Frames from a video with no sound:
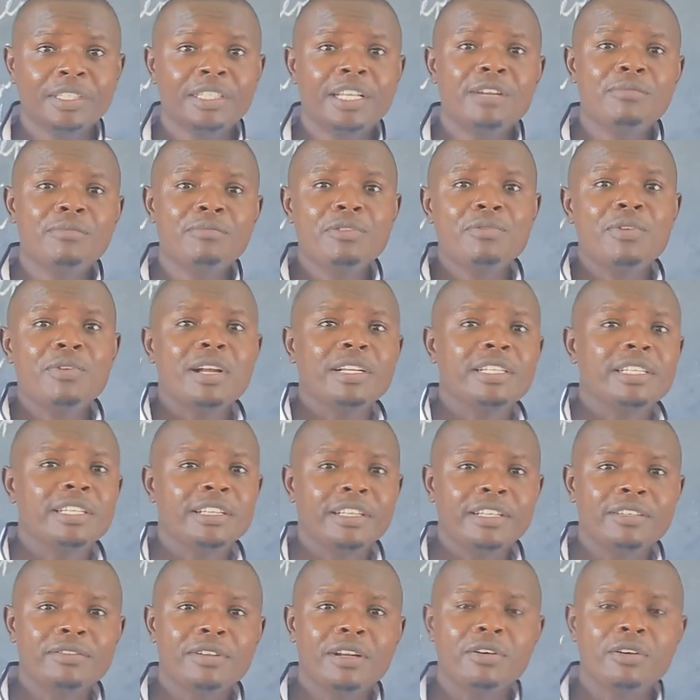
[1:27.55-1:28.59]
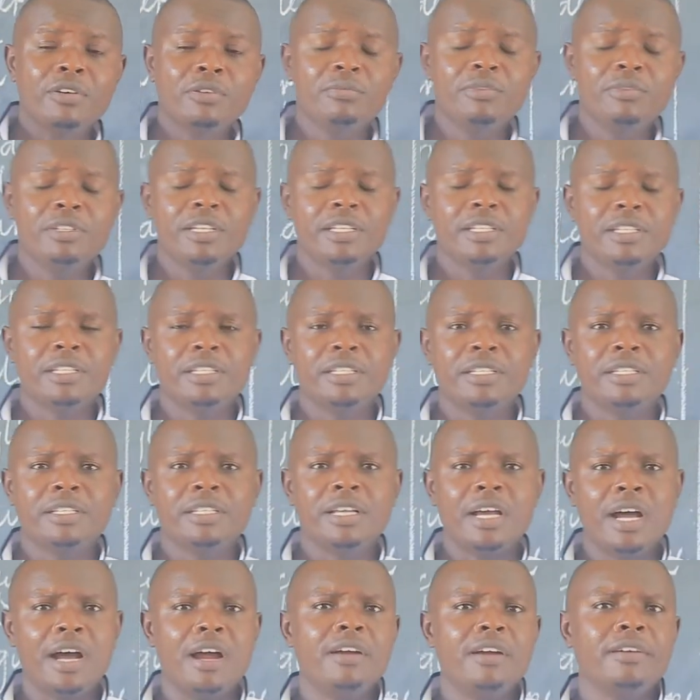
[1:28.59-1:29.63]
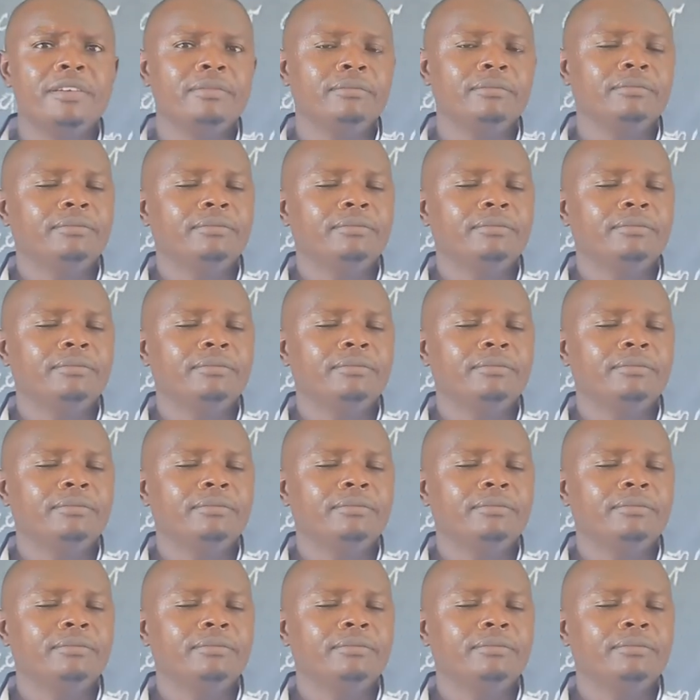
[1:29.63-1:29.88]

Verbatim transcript: Tell me what irregular objects are.